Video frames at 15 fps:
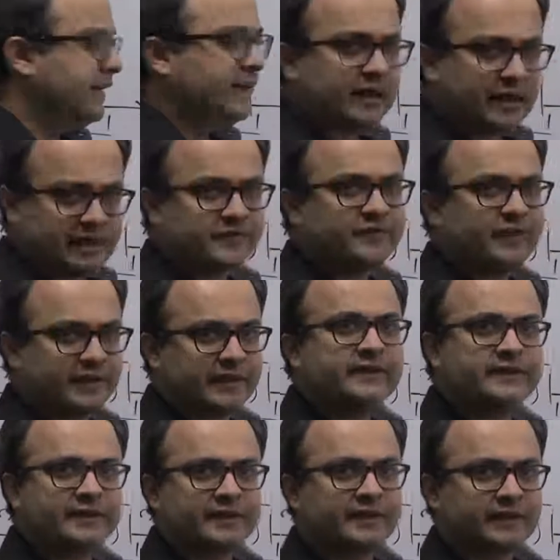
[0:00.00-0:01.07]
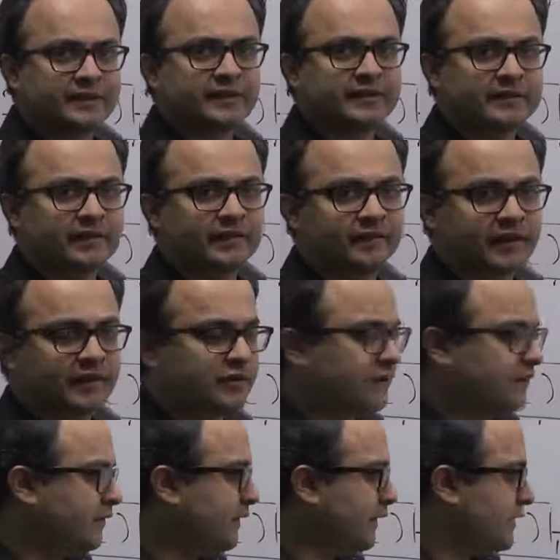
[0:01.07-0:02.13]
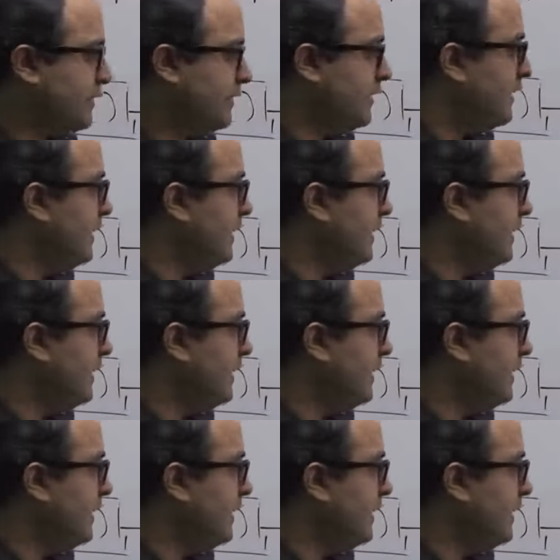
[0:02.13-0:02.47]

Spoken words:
As far in the definition of a function.